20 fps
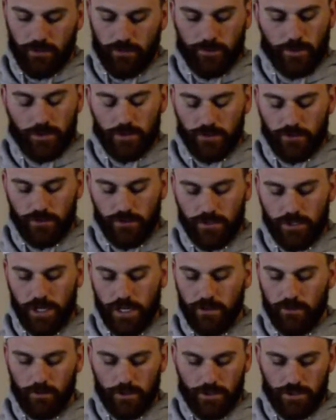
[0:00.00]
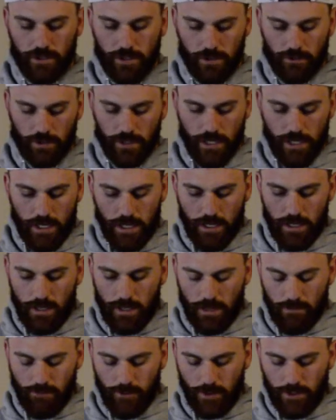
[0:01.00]
If you search Alverstone,
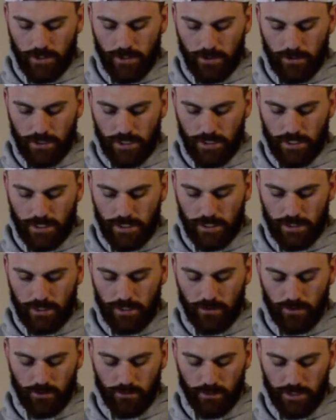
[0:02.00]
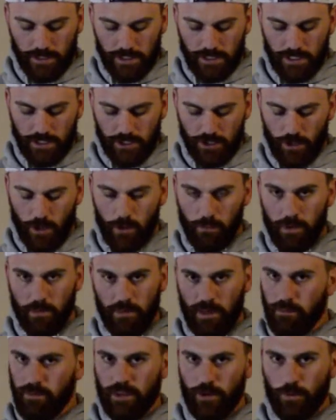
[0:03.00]
I'm pretty sure that this is the only one that's going to show up, and
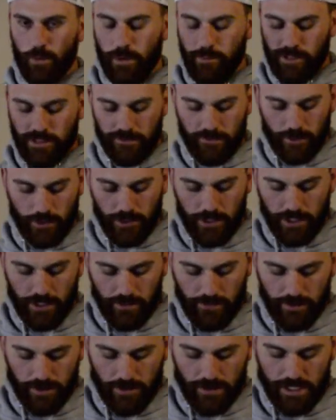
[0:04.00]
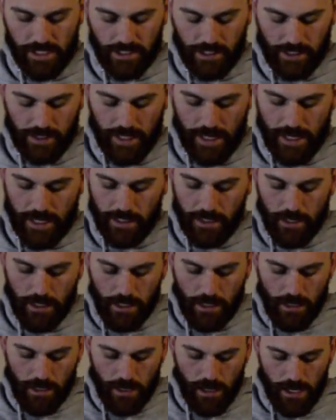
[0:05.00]
maybe their women's version if they're selling that.
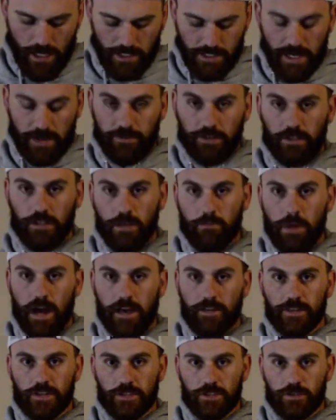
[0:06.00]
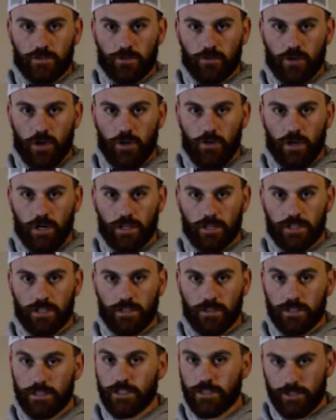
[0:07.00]
Definitely buy this through Go Hunt.
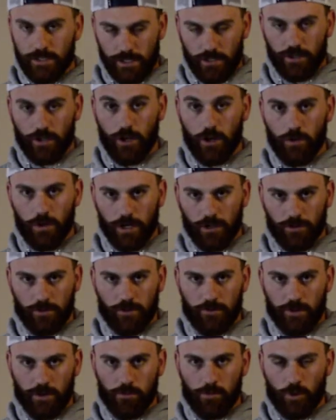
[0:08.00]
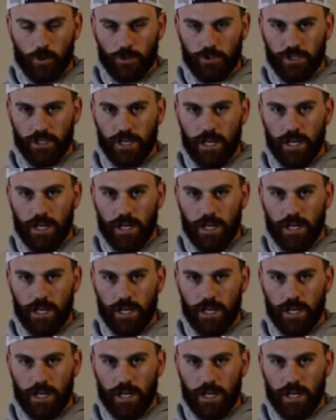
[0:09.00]
This is the Go Hunt review portion.